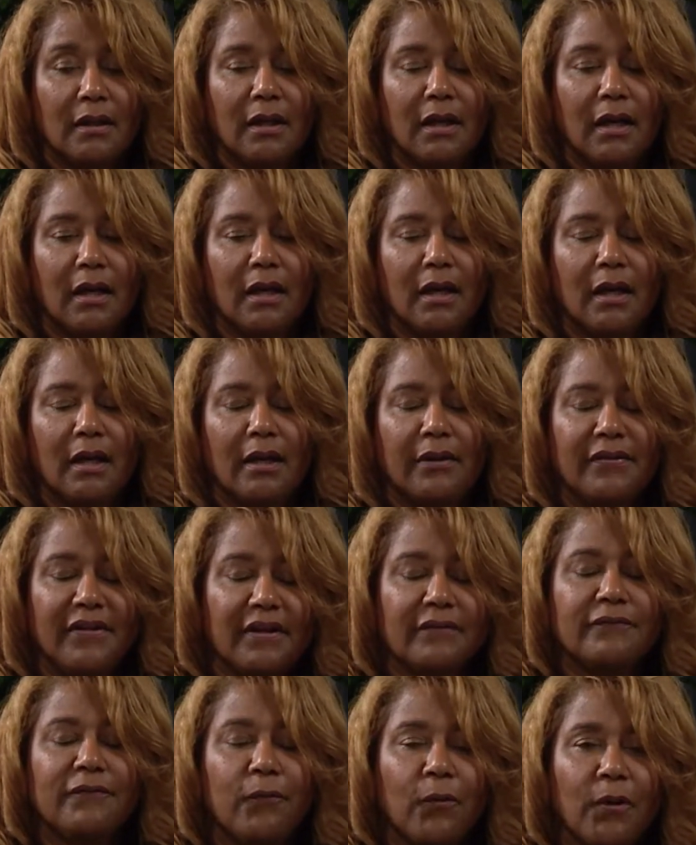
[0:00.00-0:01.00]
uh, the
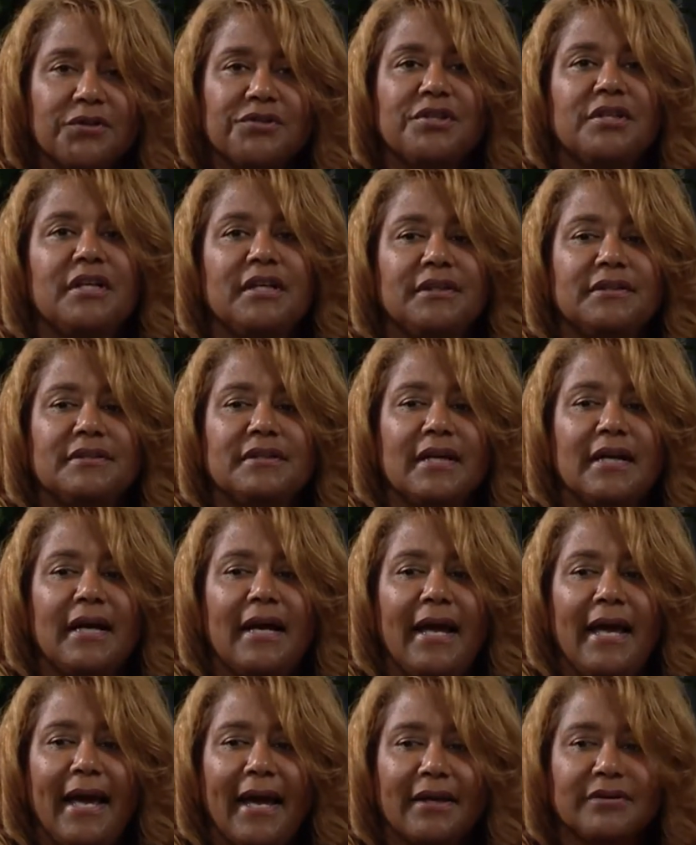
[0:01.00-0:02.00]
unfortunate uh,
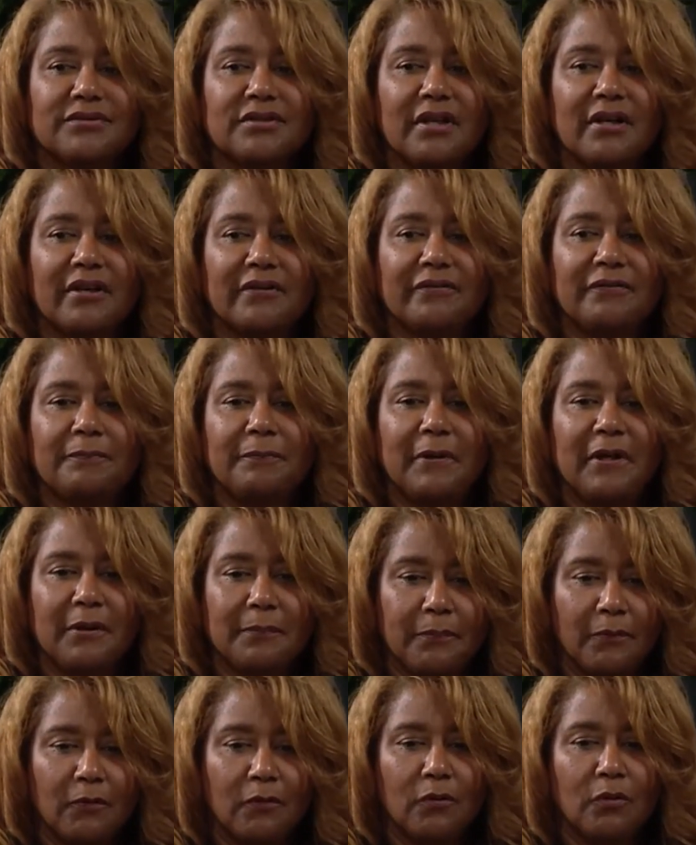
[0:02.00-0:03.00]
acts of
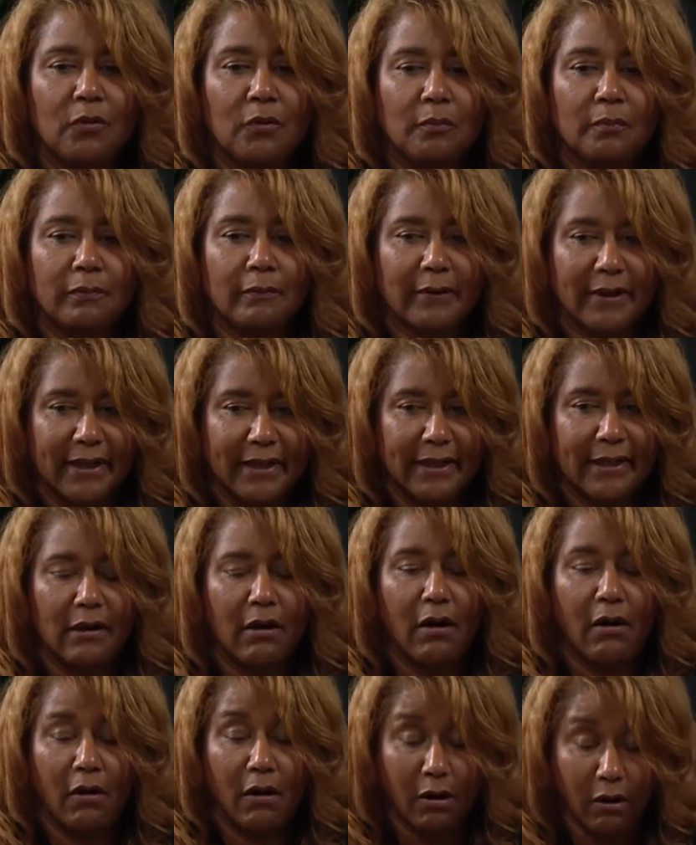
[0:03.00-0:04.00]
people who bring
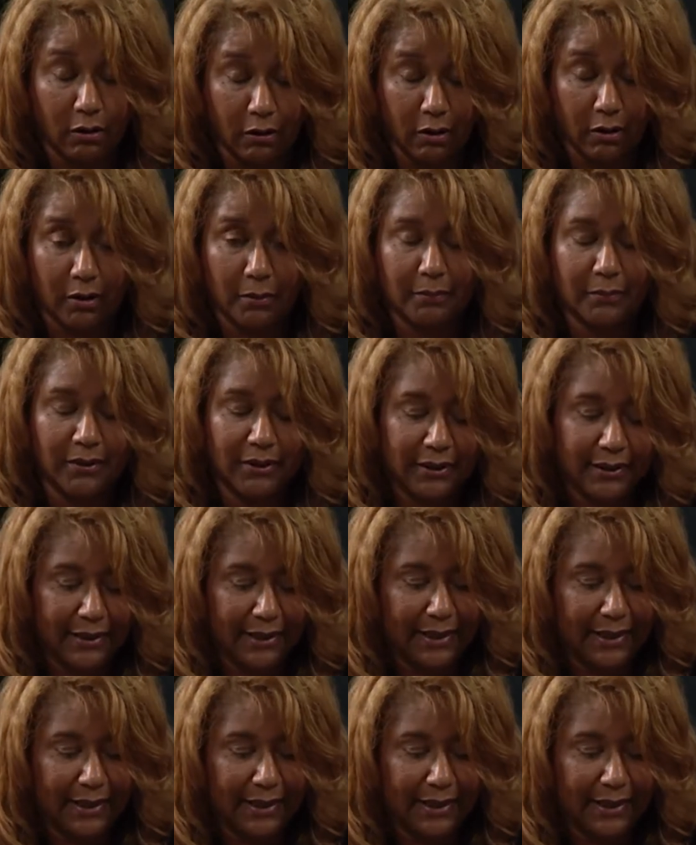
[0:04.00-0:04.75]
harm